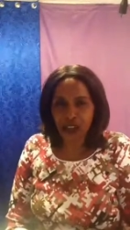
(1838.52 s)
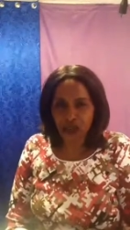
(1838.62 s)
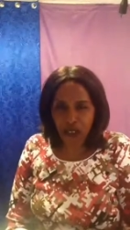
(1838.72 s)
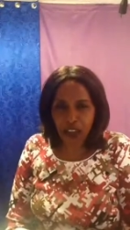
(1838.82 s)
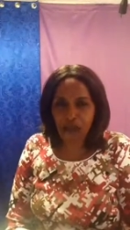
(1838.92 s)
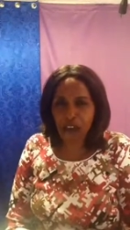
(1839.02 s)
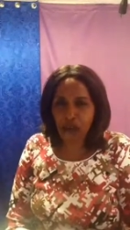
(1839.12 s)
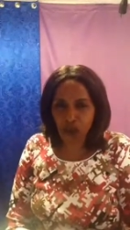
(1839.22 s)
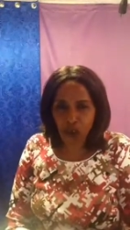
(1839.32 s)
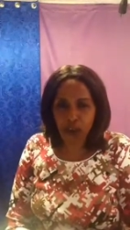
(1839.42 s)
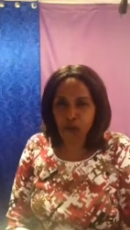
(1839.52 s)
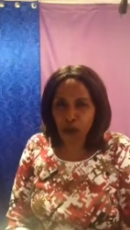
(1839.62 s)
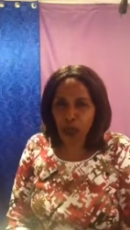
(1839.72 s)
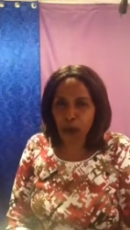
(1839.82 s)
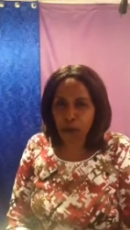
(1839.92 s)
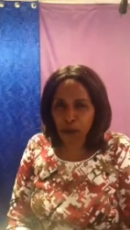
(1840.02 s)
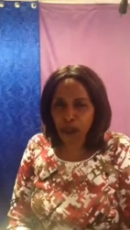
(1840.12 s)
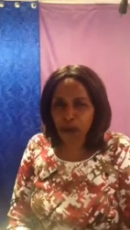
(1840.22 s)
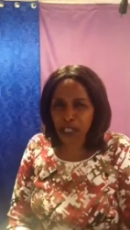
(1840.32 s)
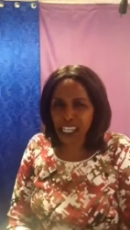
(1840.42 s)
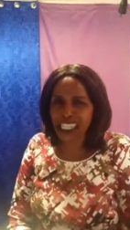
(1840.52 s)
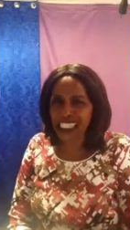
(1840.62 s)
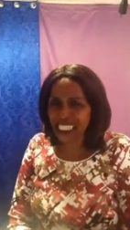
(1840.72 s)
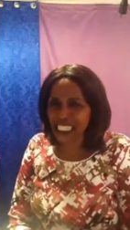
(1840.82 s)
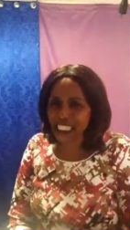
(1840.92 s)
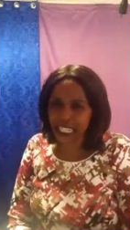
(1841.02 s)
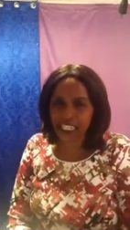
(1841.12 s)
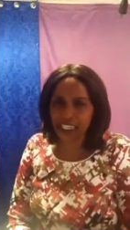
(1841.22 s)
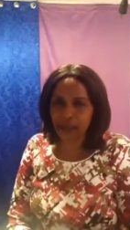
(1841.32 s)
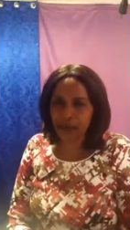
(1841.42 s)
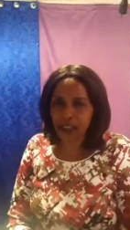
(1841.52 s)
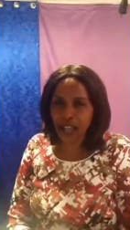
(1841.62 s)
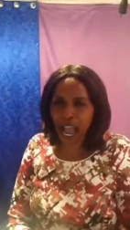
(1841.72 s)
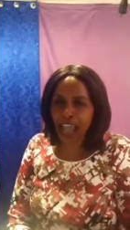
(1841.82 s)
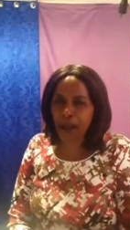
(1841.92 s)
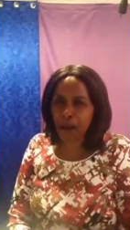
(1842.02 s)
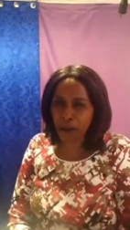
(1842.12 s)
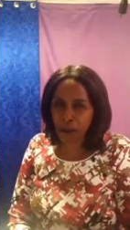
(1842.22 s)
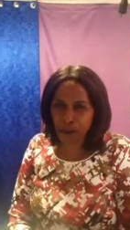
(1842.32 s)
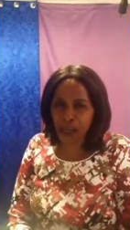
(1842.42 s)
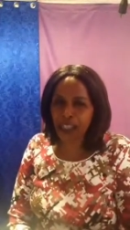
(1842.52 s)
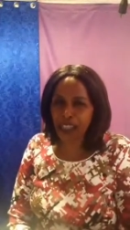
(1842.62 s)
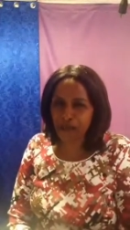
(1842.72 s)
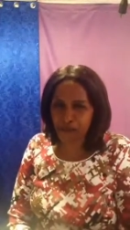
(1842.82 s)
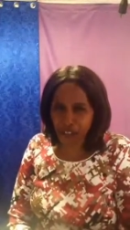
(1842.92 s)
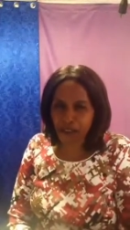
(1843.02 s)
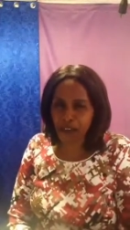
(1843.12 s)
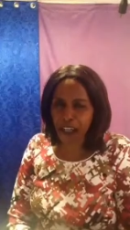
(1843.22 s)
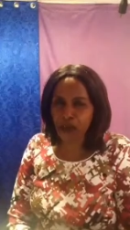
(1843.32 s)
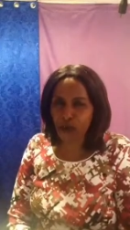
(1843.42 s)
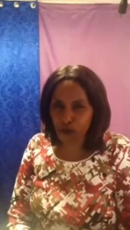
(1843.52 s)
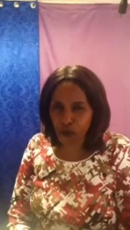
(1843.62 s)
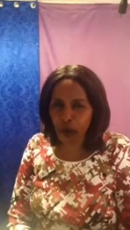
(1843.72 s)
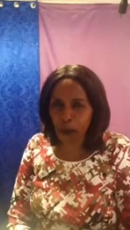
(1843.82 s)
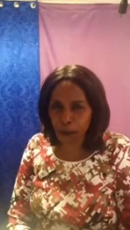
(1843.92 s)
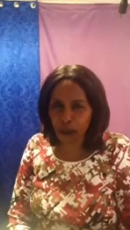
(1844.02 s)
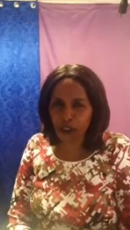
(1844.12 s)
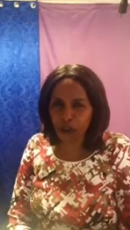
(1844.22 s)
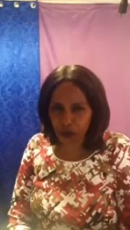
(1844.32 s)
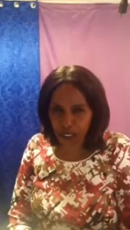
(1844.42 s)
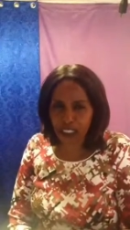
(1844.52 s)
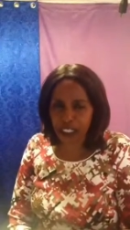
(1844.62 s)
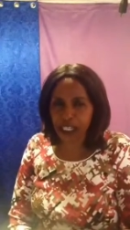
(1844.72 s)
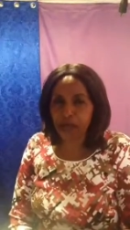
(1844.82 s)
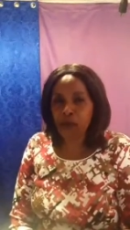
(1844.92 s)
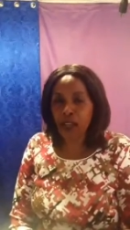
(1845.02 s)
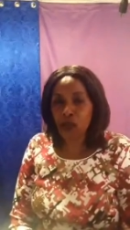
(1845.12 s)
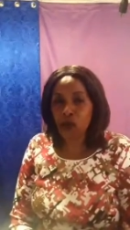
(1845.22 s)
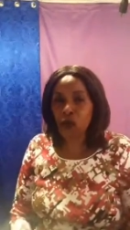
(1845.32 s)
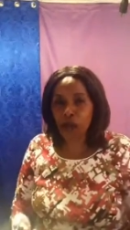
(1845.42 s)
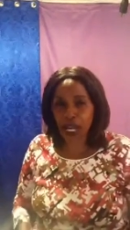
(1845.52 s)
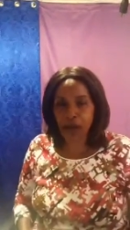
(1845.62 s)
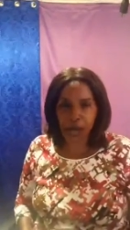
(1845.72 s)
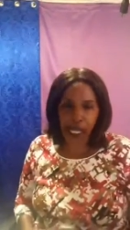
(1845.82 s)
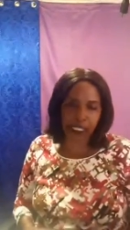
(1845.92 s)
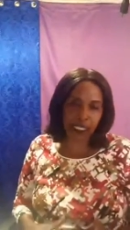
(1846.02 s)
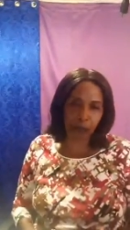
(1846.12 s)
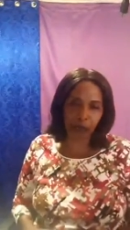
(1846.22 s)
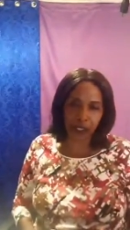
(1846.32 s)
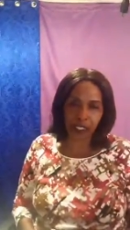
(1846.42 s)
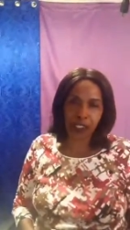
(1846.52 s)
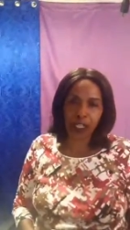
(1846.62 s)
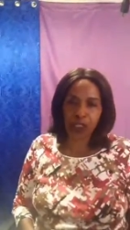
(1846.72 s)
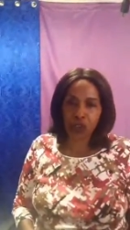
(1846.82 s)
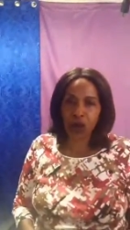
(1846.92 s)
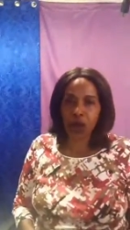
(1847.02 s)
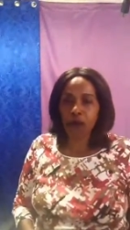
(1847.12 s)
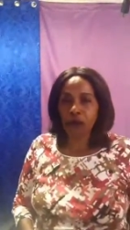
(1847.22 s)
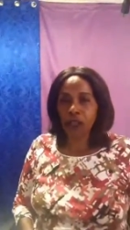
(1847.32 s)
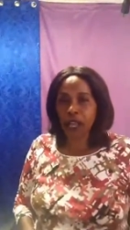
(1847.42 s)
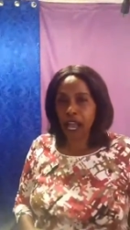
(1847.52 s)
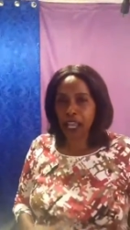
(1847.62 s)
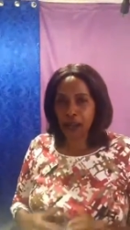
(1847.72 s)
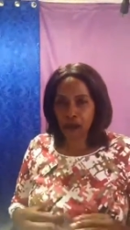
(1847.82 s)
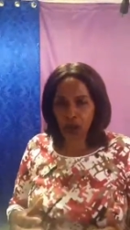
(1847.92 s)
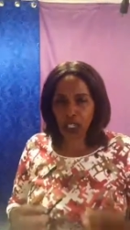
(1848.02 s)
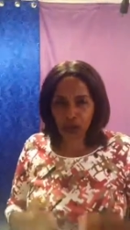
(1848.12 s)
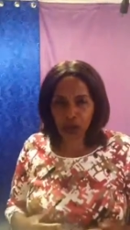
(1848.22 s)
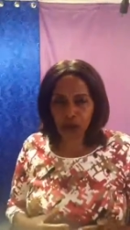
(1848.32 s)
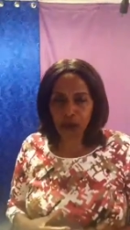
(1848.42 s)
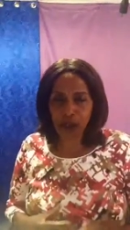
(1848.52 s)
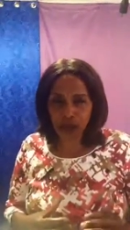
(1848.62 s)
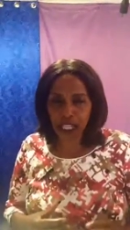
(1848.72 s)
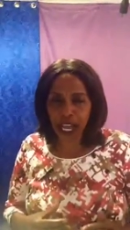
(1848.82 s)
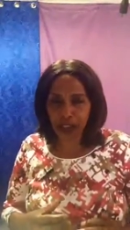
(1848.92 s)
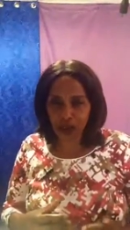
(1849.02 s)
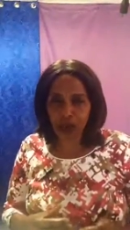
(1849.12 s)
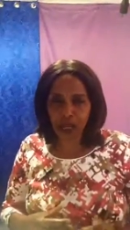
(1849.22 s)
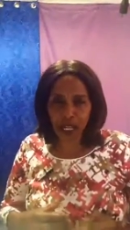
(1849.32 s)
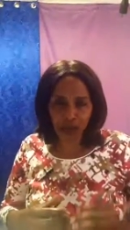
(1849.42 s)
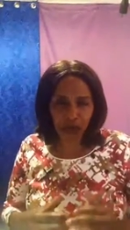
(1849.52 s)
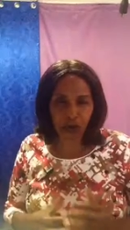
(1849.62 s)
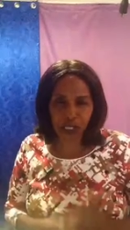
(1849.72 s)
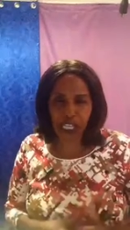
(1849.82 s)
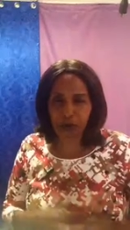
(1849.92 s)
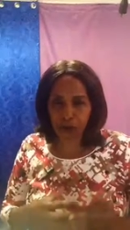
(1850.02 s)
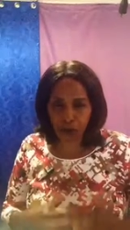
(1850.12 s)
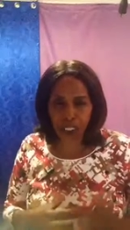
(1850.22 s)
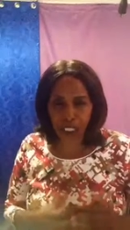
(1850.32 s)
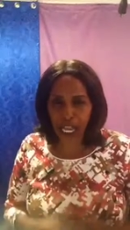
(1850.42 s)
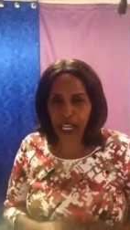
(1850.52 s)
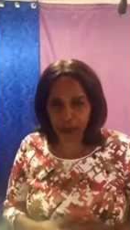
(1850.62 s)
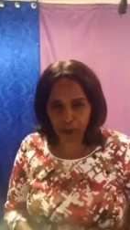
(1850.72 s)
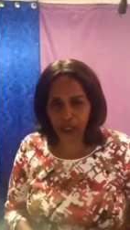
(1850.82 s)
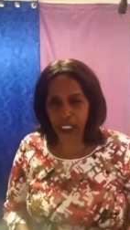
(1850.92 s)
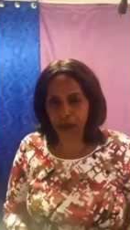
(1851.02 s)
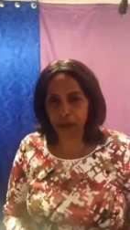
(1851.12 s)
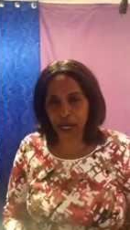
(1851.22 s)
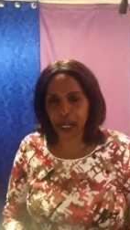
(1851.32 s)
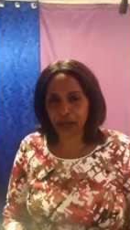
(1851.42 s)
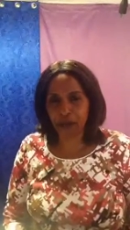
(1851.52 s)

Favor of God fall upon me in this day. I am praying the favor to fall upon you this day. You wake up early in the morning. So I am talking to you because I know we are going to start morning, early morning prayer.